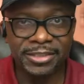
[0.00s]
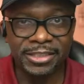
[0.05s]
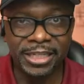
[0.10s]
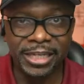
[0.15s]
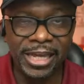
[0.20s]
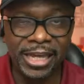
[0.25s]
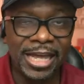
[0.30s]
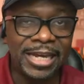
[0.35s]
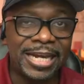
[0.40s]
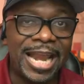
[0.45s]

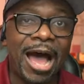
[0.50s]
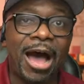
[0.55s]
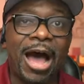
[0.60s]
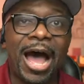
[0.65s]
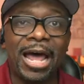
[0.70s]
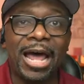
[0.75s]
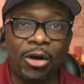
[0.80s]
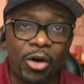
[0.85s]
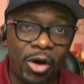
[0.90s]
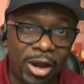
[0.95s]
See
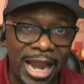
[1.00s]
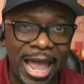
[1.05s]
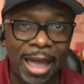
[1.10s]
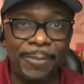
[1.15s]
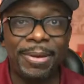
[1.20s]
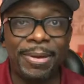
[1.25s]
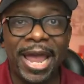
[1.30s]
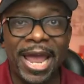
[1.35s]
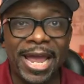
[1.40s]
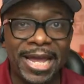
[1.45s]
now how all
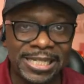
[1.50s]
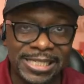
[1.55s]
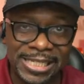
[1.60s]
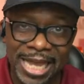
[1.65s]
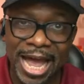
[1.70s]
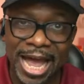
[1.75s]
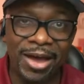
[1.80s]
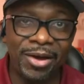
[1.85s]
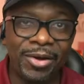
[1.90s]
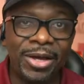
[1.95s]
that
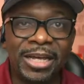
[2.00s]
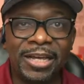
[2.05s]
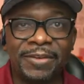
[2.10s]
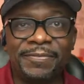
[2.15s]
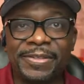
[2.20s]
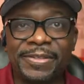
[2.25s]
pans out.